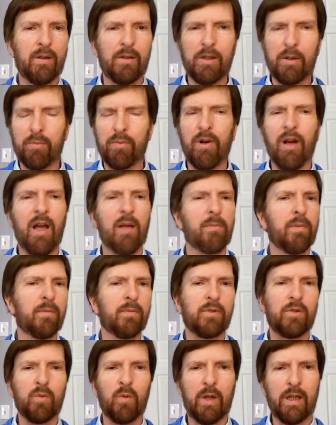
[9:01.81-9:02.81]
are your
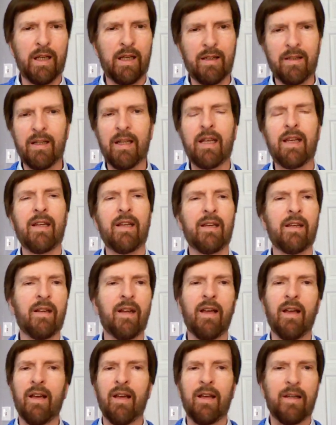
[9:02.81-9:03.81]
problems, what do you need,
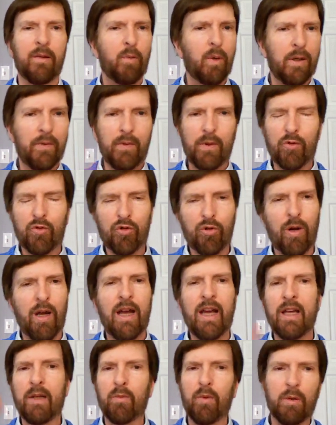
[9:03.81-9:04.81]
what have you
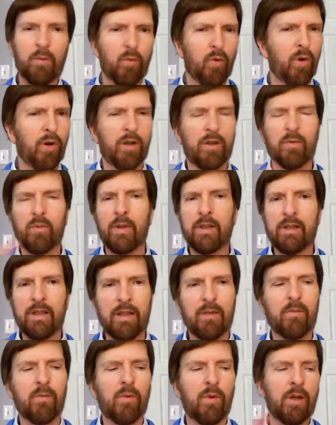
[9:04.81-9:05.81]
tried, what worked, what
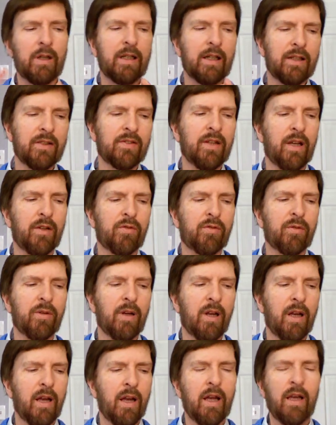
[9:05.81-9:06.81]
didn't work,
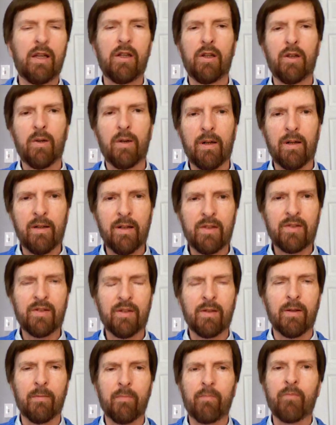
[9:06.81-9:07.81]
etc. You're going to
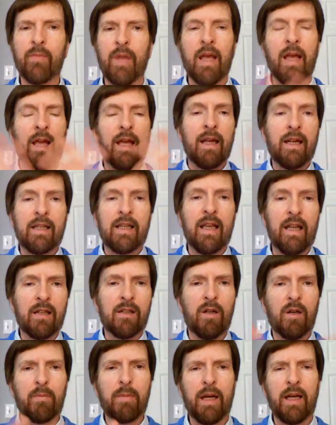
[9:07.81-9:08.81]
listen. And again,
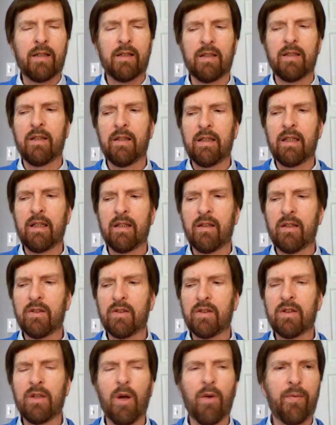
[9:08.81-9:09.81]
go back to the
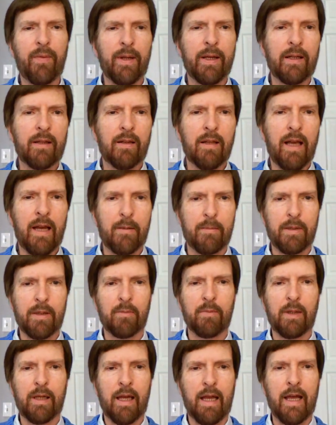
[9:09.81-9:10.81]
snowflake lab
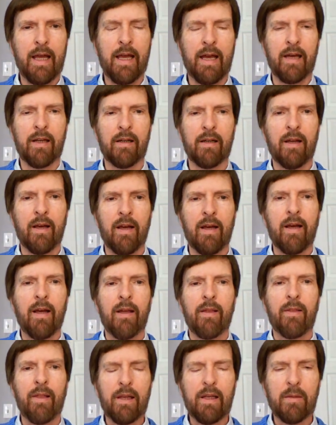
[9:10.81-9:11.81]
that we had.
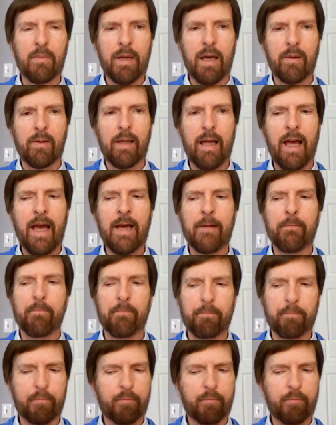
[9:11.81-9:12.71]
Think about that.